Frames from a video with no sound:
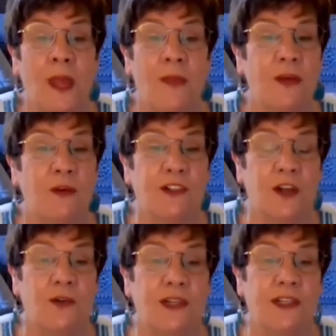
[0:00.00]
There is
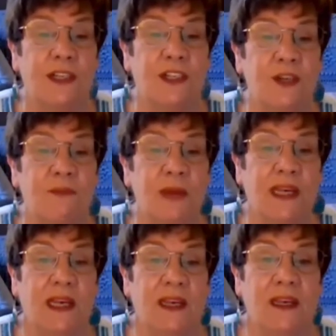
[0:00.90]
no decision
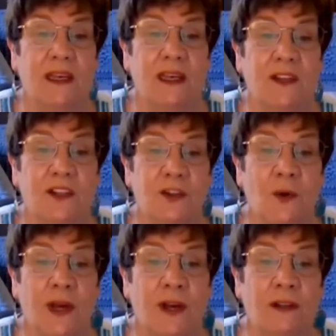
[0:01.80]
making in the
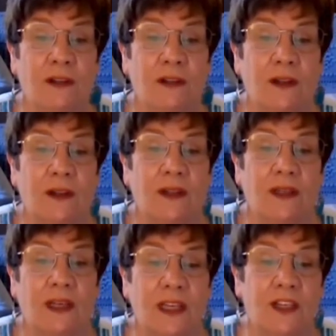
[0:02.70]
soil.
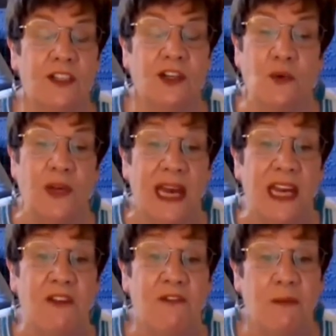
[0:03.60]
It is the
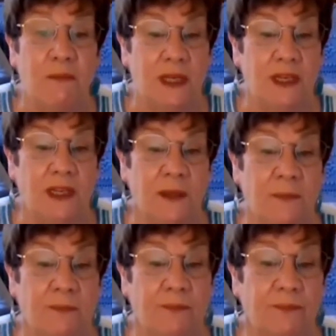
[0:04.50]
creative
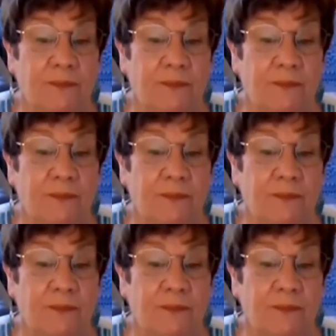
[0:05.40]
medium.